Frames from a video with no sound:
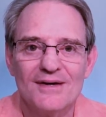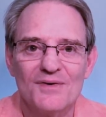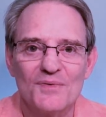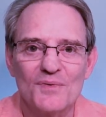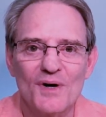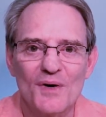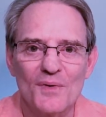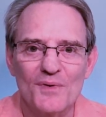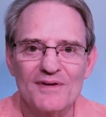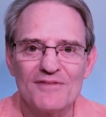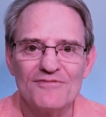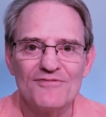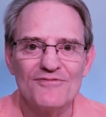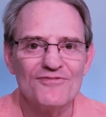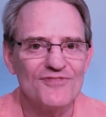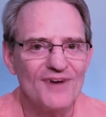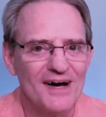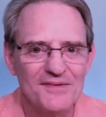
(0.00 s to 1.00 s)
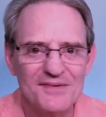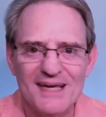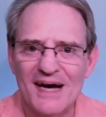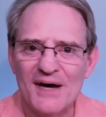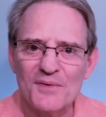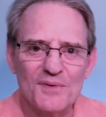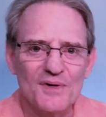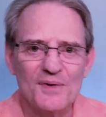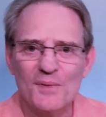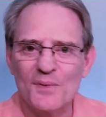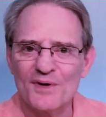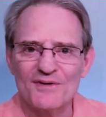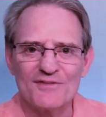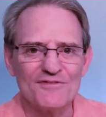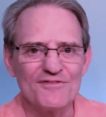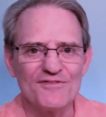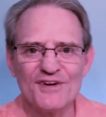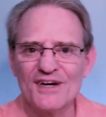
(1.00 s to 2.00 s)
Well, we found out we
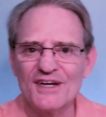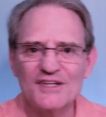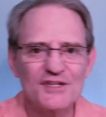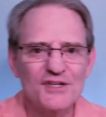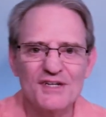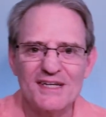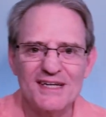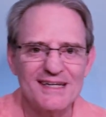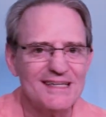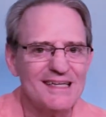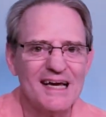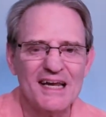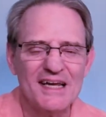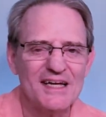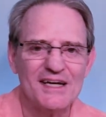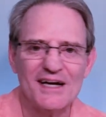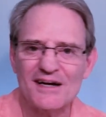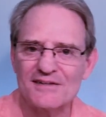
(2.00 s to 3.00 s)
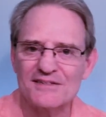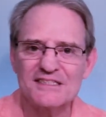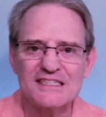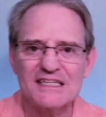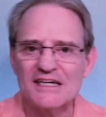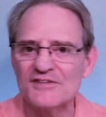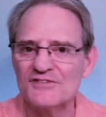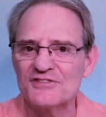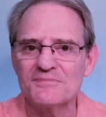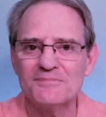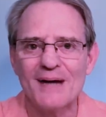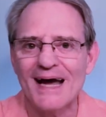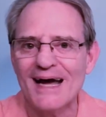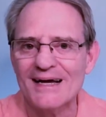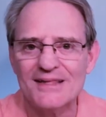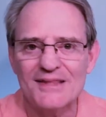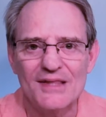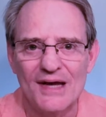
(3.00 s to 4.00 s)
weren't very good at getting ourselves
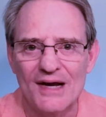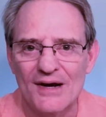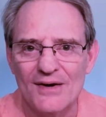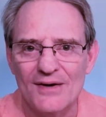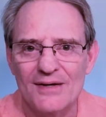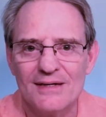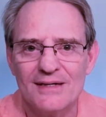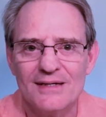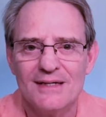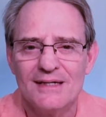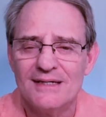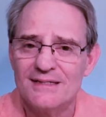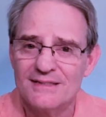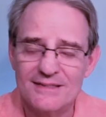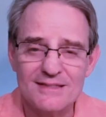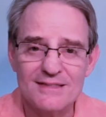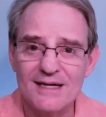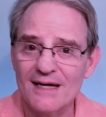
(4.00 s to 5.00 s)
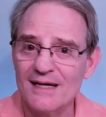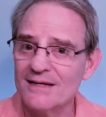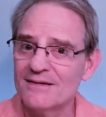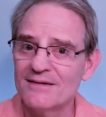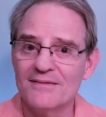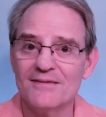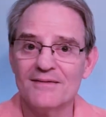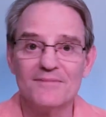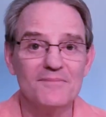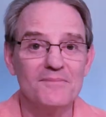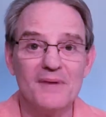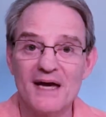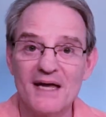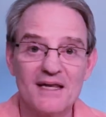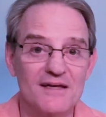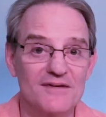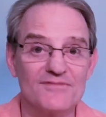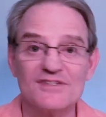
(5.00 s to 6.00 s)
back there. Instead,
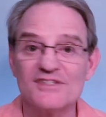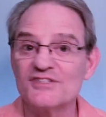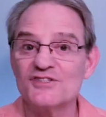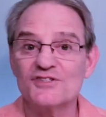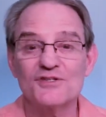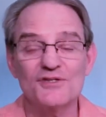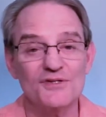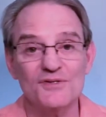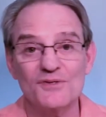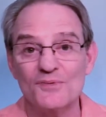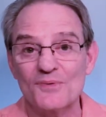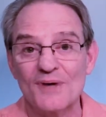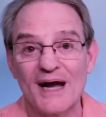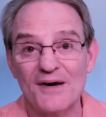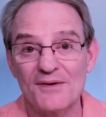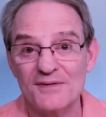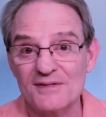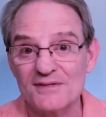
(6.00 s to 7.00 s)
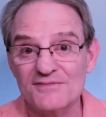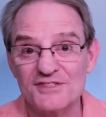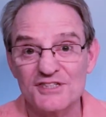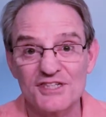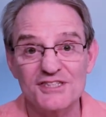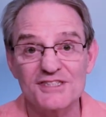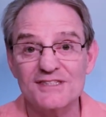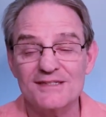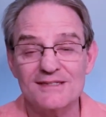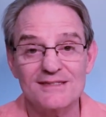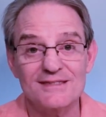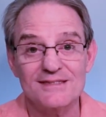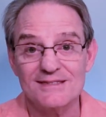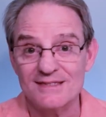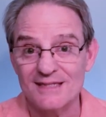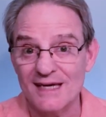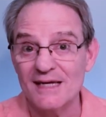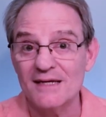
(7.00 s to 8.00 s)
many of us took the route of just
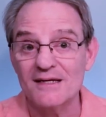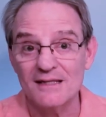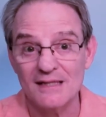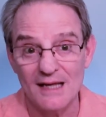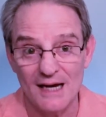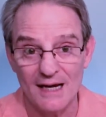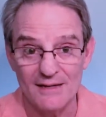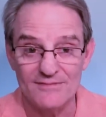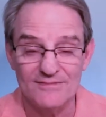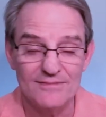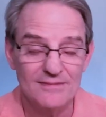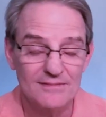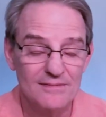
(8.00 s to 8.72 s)
staying alive.